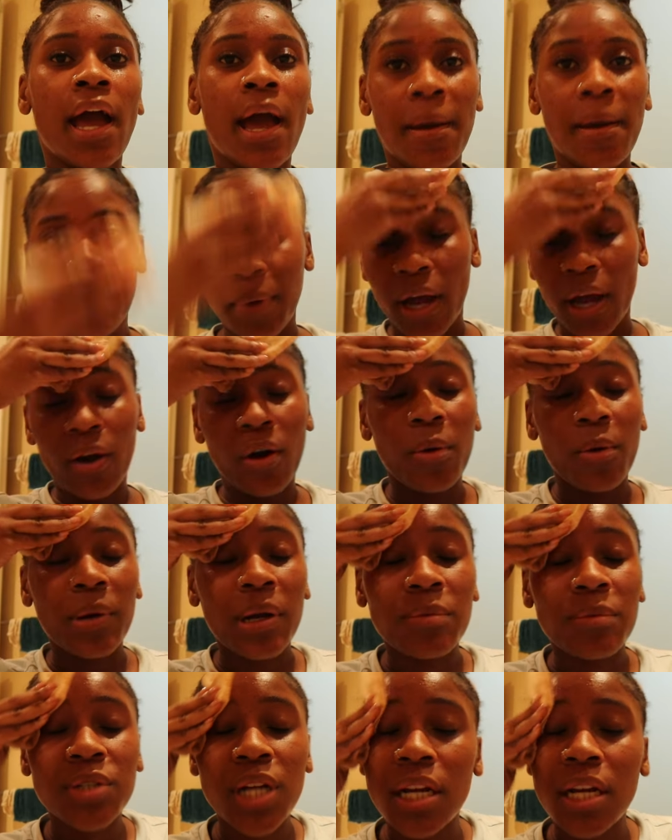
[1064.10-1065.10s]
I'm back home and
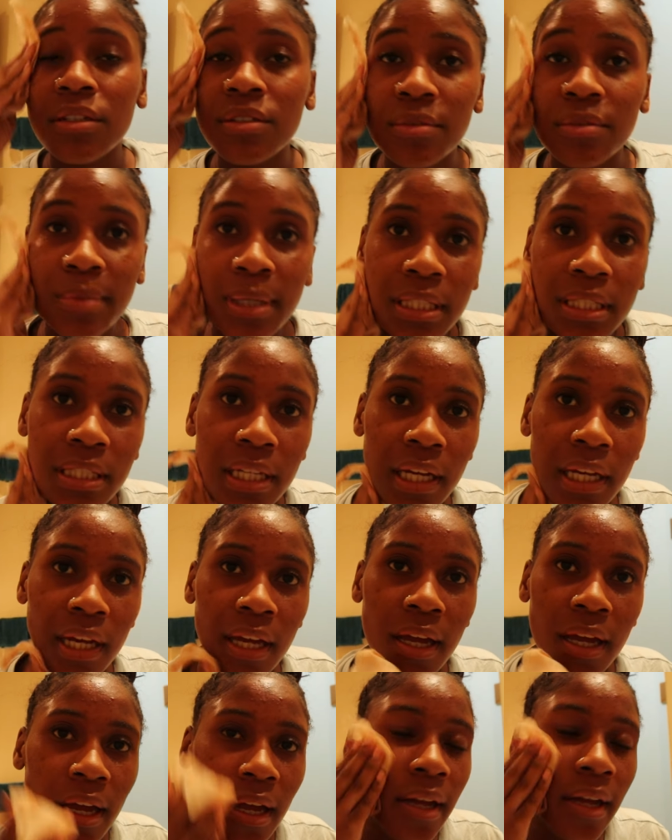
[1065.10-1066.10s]
I'm trying to do my
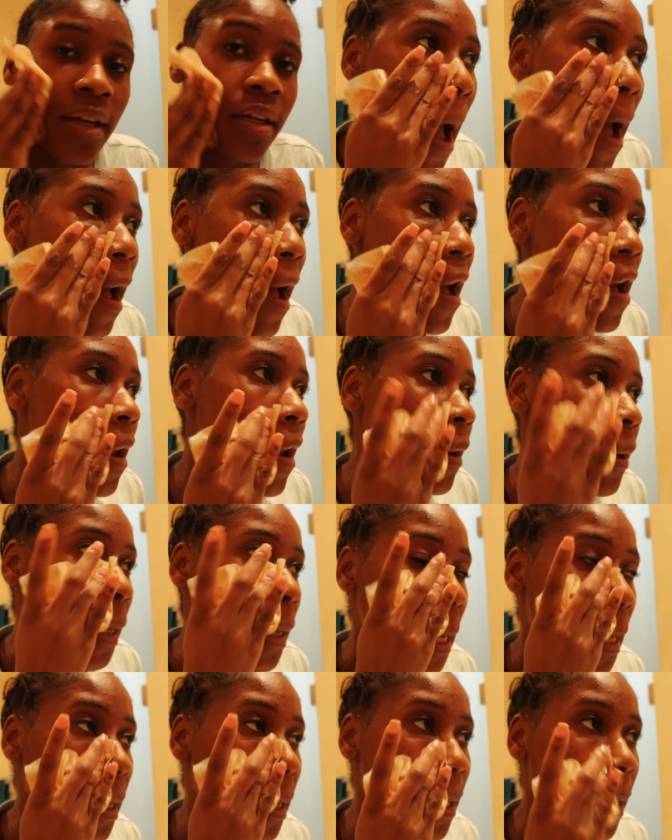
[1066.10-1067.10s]
skincare
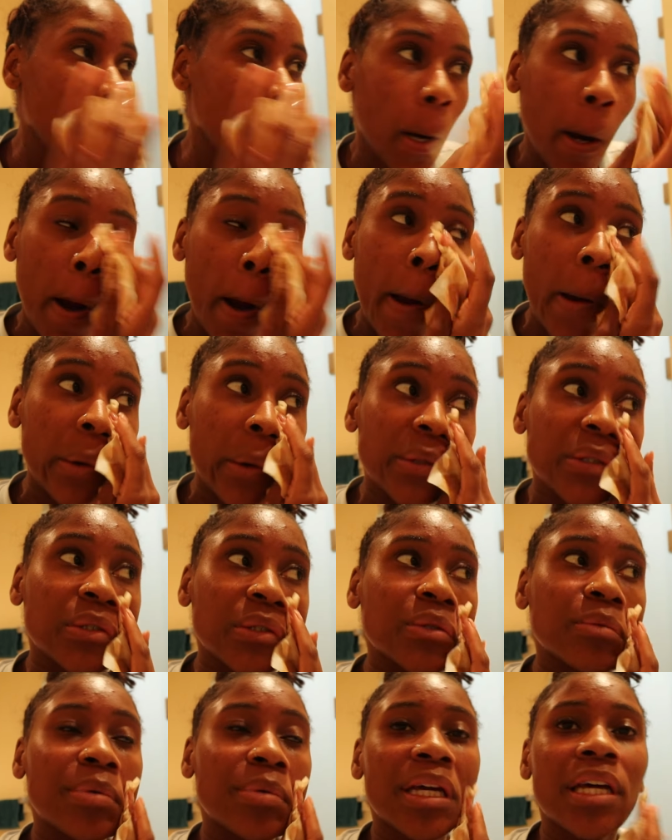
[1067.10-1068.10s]
and go
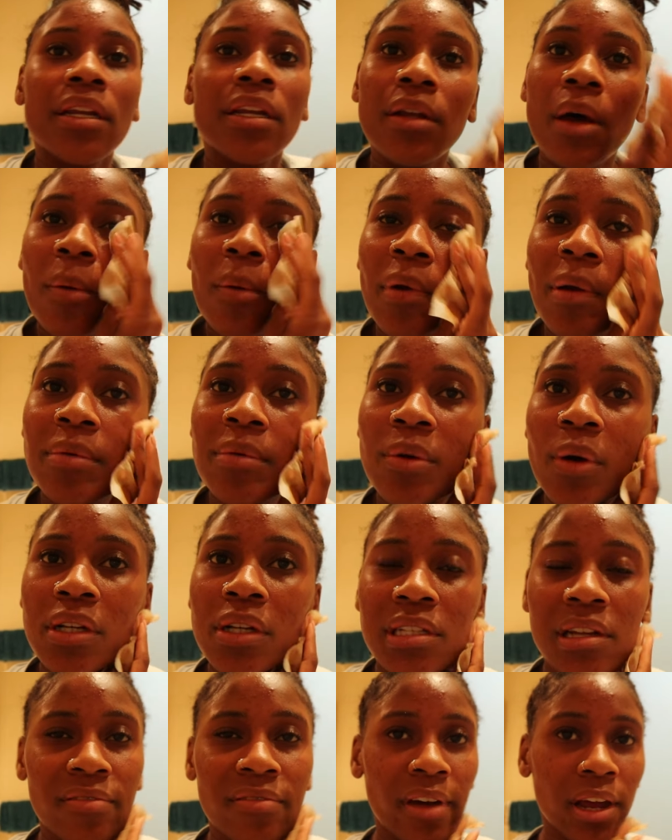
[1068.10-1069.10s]
to bed. I'll probably
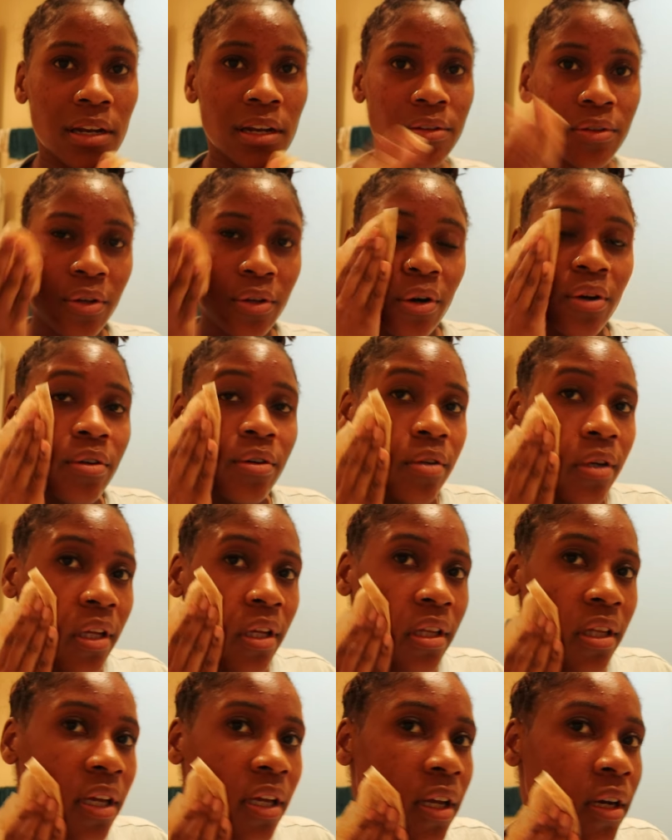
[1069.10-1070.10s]
watch Love Island though,
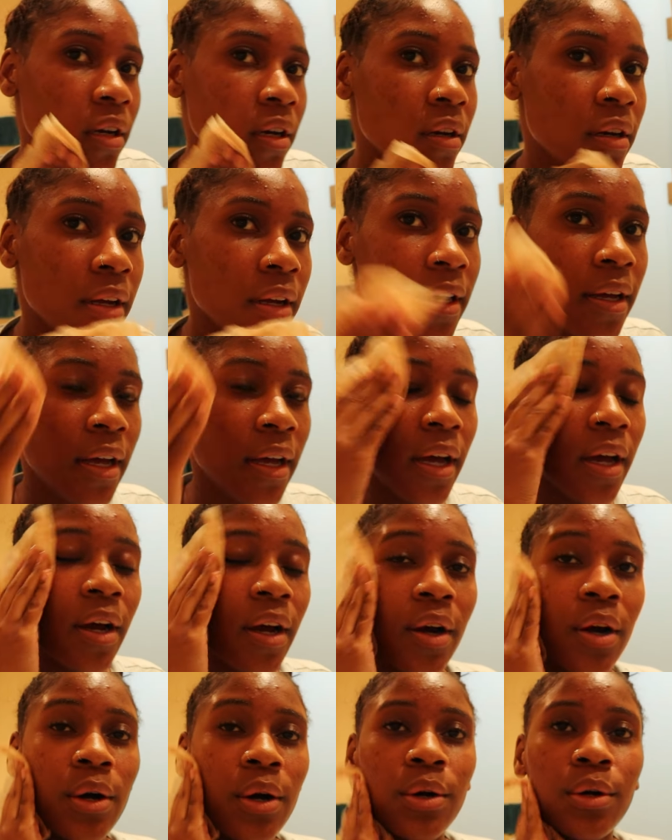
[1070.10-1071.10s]
and then
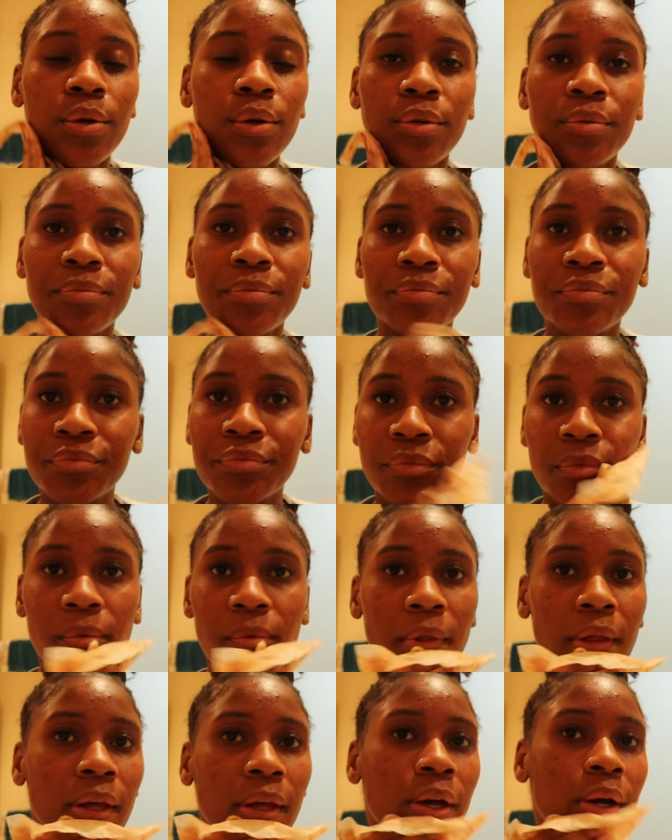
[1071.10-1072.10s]
go
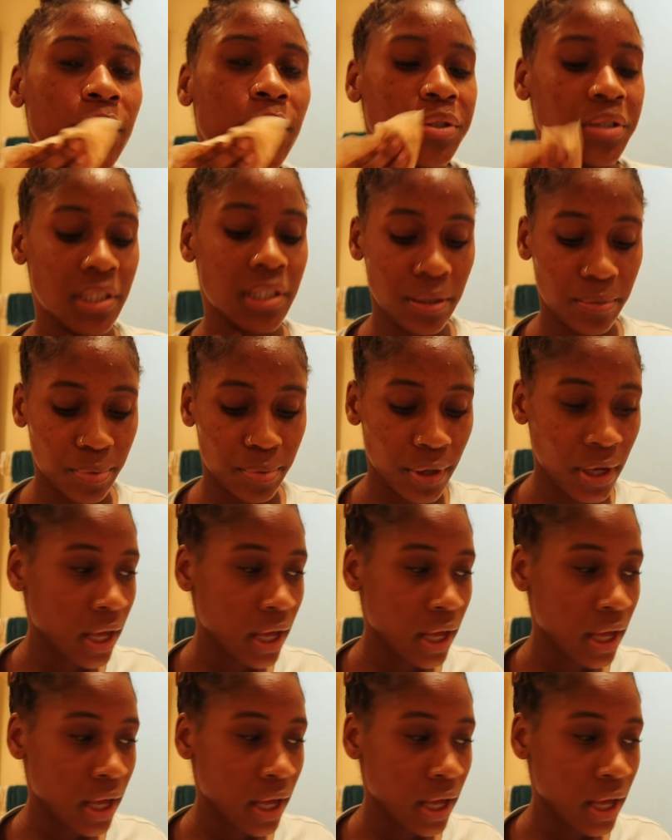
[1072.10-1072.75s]
go sleep.